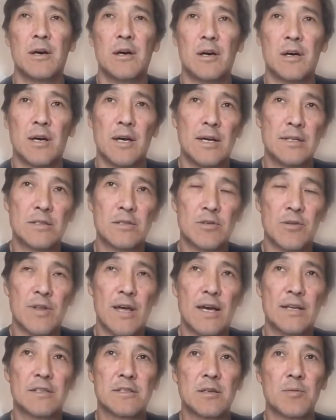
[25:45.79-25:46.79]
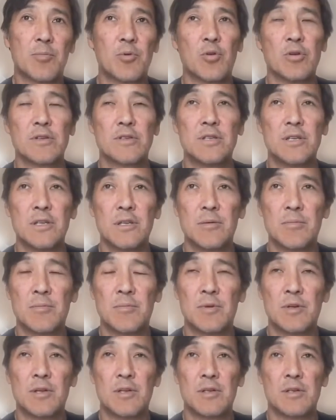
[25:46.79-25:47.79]
And so that support
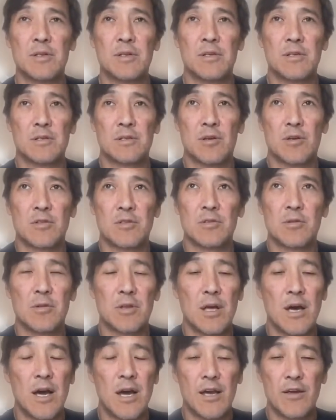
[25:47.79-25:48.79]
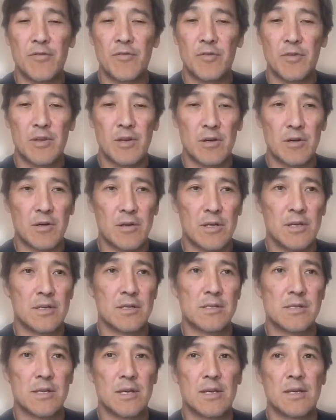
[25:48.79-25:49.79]
team is also live. There
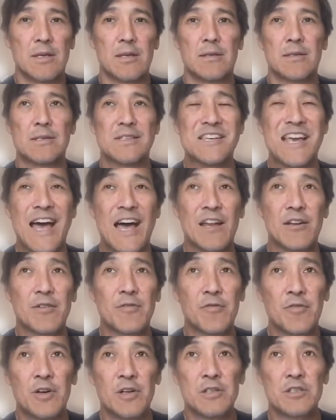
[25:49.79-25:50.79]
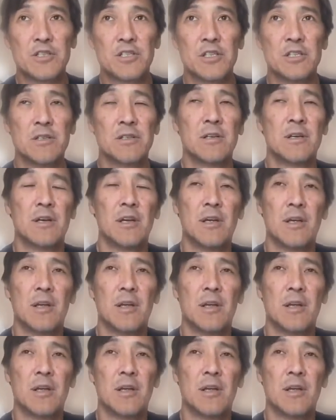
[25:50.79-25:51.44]
is a chat function